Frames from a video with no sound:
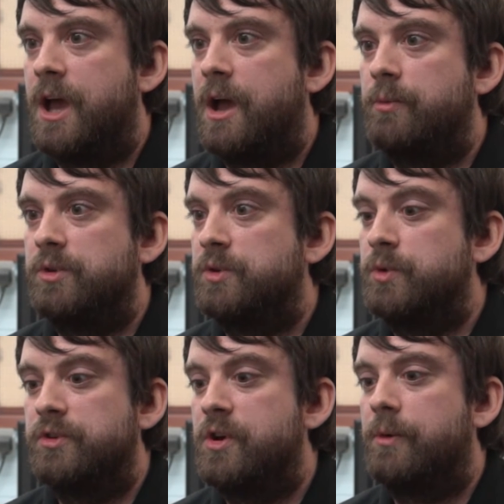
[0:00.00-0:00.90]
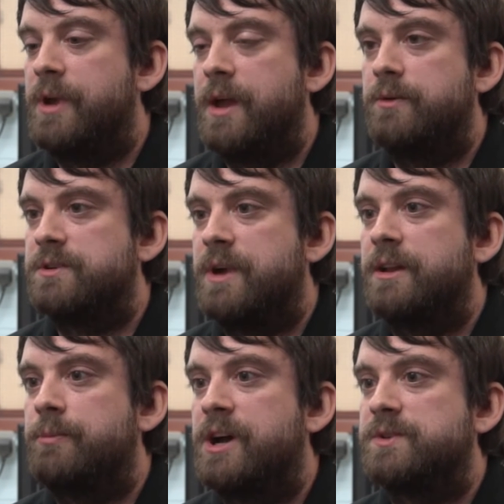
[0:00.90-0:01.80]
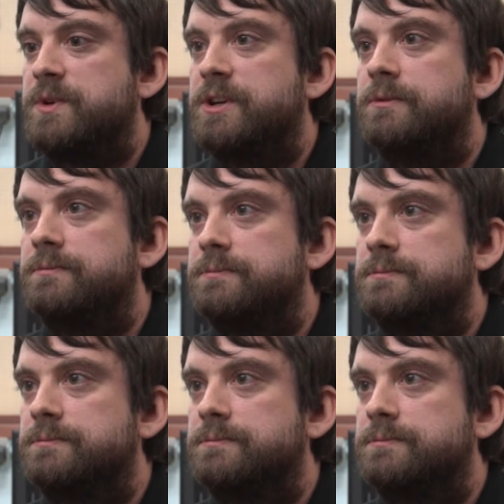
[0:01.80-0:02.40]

um, you would not be able to make the parts we do.